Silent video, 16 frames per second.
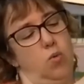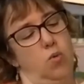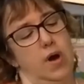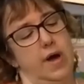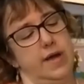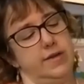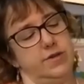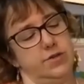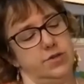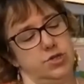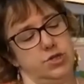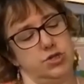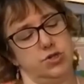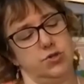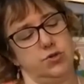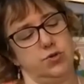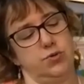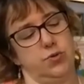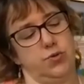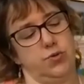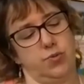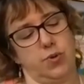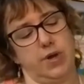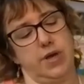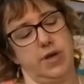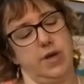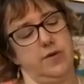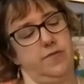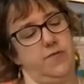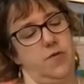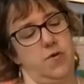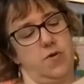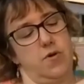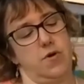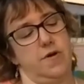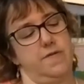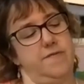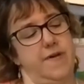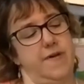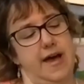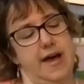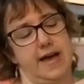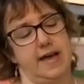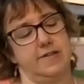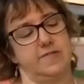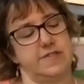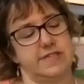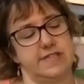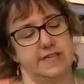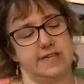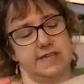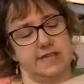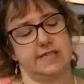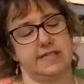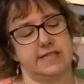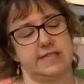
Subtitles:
1, 2, 3, 4, 5, 6,